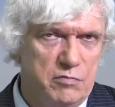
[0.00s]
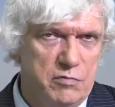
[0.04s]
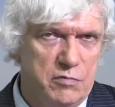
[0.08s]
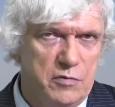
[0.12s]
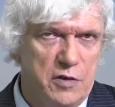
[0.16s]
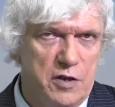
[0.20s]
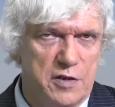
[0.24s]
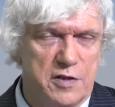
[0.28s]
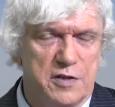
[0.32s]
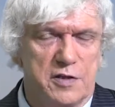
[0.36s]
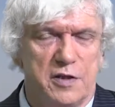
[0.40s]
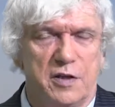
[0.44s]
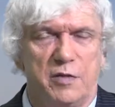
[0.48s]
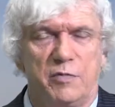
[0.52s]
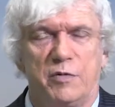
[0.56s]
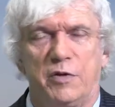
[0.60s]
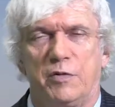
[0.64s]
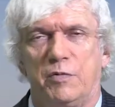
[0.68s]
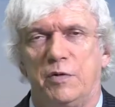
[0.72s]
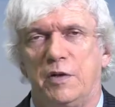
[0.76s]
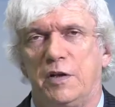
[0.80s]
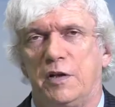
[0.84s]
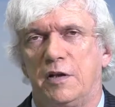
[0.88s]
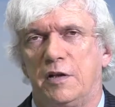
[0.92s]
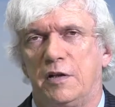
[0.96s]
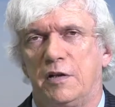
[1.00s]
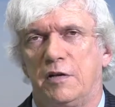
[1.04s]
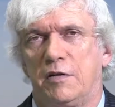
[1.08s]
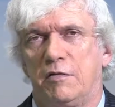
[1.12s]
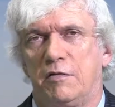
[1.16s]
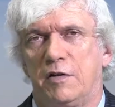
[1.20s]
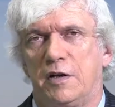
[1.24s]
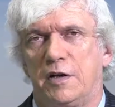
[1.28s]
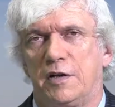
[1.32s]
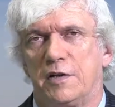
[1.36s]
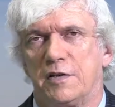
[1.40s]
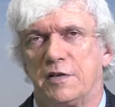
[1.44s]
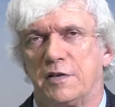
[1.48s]
let's say, between the
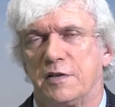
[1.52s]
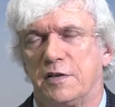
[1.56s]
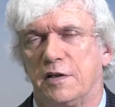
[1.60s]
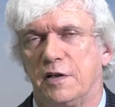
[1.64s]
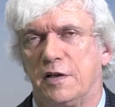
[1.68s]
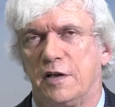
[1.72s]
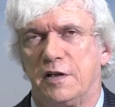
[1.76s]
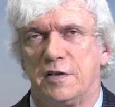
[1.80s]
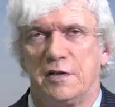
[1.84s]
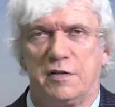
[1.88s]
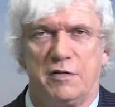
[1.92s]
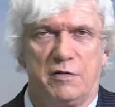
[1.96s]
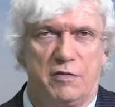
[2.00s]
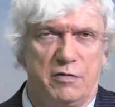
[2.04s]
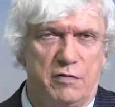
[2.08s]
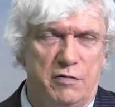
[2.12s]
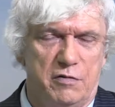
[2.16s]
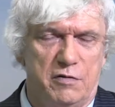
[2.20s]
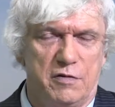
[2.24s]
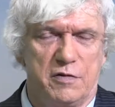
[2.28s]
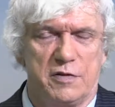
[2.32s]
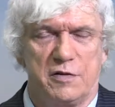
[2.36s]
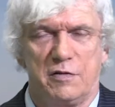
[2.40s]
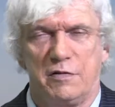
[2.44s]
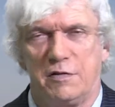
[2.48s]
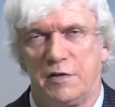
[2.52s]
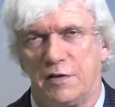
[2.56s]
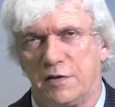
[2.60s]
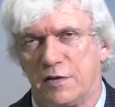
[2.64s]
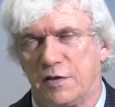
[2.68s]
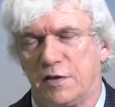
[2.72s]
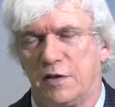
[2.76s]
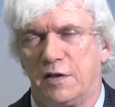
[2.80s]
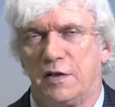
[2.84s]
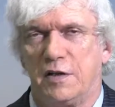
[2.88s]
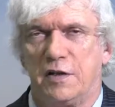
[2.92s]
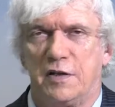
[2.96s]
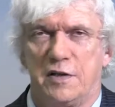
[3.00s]
United States and the Eurozone and
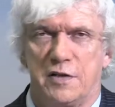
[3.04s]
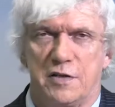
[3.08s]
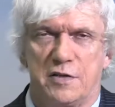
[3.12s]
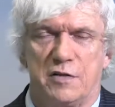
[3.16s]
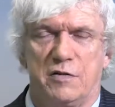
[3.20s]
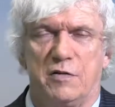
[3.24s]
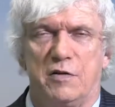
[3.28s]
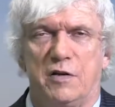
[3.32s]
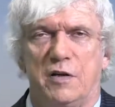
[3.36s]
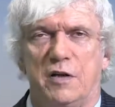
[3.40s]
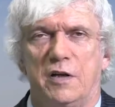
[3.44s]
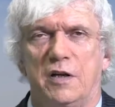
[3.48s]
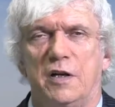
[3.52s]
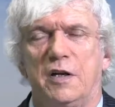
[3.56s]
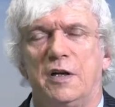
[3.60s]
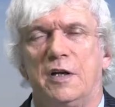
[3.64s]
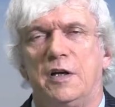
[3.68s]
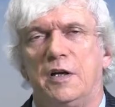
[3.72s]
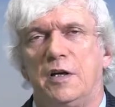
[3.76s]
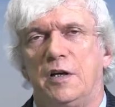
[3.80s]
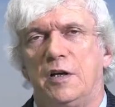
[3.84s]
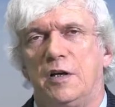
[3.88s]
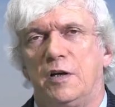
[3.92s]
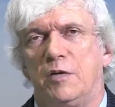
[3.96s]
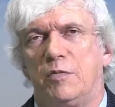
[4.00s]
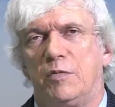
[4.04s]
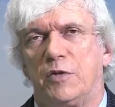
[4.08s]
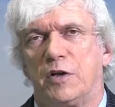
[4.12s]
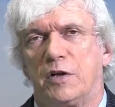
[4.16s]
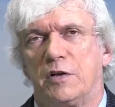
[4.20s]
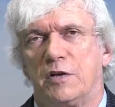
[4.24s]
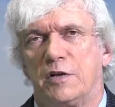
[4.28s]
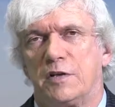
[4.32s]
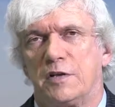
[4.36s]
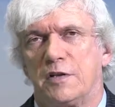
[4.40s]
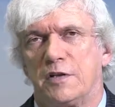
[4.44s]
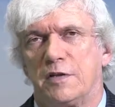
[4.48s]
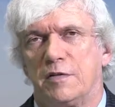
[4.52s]
China and so on,
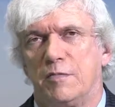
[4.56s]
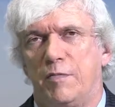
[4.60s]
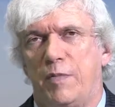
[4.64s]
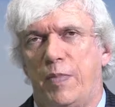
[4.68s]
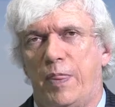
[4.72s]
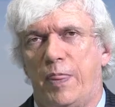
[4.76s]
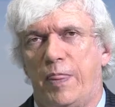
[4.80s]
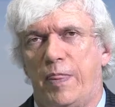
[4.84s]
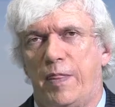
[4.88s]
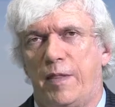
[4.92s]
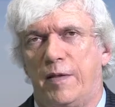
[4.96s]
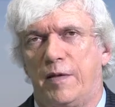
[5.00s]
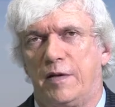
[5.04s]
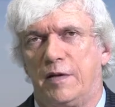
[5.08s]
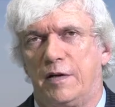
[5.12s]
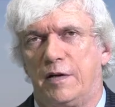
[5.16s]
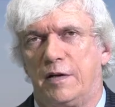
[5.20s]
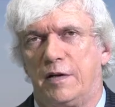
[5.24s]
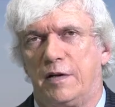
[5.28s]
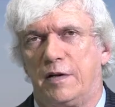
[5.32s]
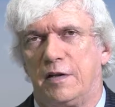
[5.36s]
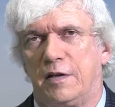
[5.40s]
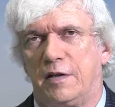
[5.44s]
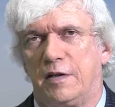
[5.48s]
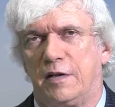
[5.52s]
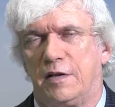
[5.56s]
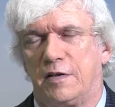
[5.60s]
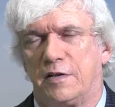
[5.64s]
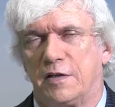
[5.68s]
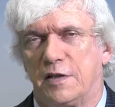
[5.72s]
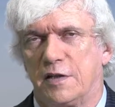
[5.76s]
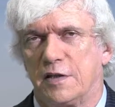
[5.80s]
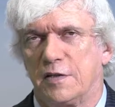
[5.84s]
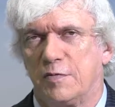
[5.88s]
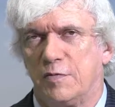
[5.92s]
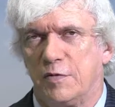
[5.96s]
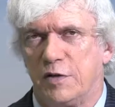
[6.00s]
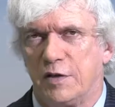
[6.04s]
because the
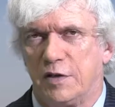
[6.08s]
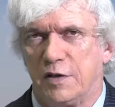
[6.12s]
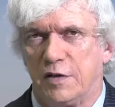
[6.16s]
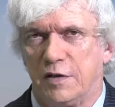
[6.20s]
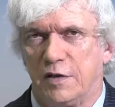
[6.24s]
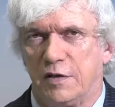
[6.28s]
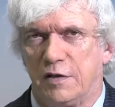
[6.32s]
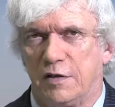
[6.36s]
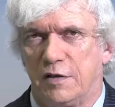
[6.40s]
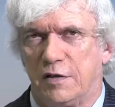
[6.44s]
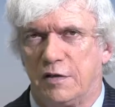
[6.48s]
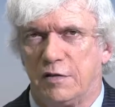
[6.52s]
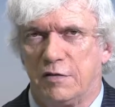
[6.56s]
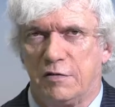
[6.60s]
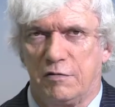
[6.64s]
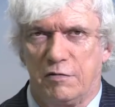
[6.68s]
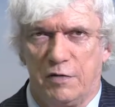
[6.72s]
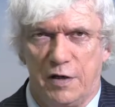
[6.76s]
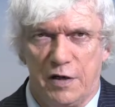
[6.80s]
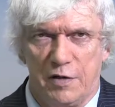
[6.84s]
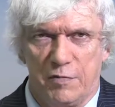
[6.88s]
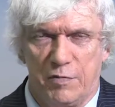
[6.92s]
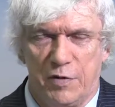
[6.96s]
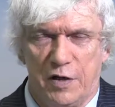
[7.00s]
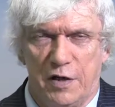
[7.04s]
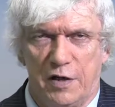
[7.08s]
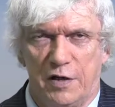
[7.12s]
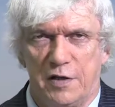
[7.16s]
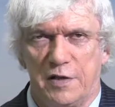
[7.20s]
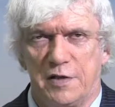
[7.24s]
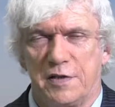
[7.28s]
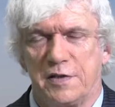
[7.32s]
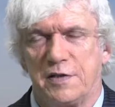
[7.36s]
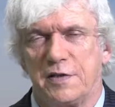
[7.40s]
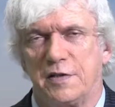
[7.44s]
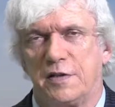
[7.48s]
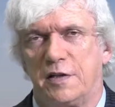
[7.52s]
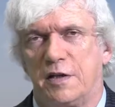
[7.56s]
adjustment in the trade
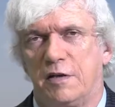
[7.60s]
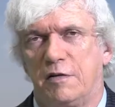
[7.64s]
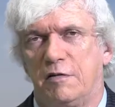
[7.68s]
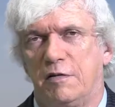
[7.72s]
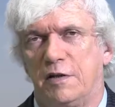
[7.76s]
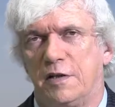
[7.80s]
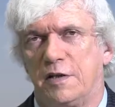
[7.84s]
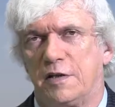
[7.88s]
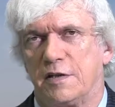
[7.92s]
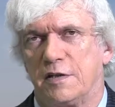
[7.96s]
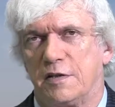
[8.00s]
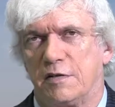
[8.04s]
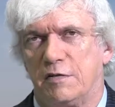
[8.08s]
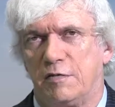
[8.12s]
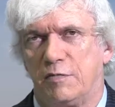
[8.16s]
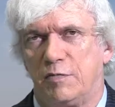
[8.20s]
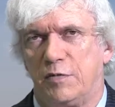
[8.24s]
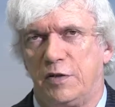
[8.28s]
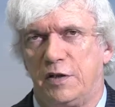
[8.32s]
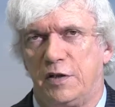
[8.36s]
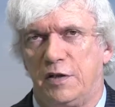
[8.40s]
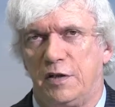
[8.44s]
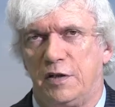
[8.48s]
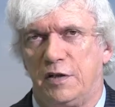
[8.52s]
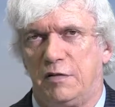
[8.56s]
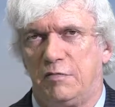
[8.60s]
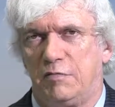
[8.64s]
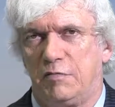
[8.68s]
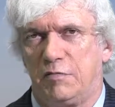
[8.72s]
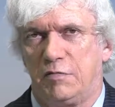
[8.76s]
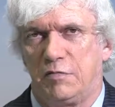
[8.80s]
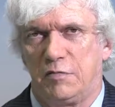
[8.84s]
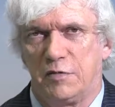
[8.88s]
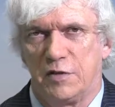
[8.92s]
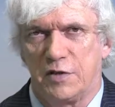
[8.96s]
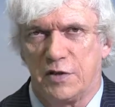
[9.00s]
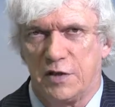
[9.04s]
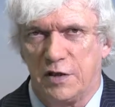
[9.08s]
balance now has to be
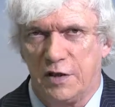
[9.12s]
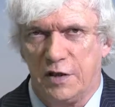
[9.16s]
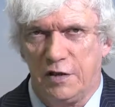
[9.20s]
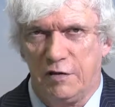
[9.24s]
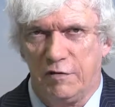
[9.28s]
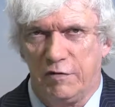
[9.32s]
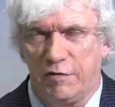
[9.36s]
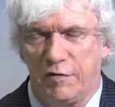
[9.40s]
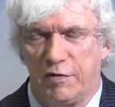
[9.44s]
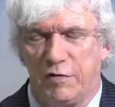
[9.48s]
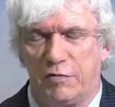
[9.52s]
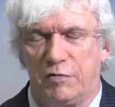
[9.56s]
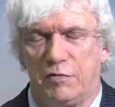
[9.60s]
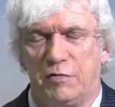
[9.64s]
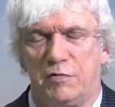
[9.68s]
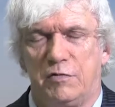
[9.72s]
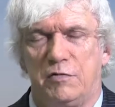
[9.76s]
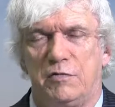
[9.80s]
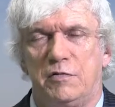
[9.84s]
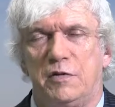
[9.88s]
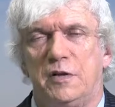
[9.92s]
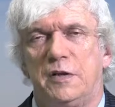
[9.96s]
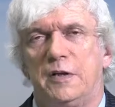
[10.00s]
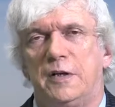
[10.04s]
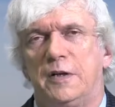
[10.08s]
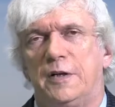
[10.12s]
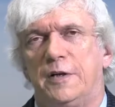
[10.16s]
achieved through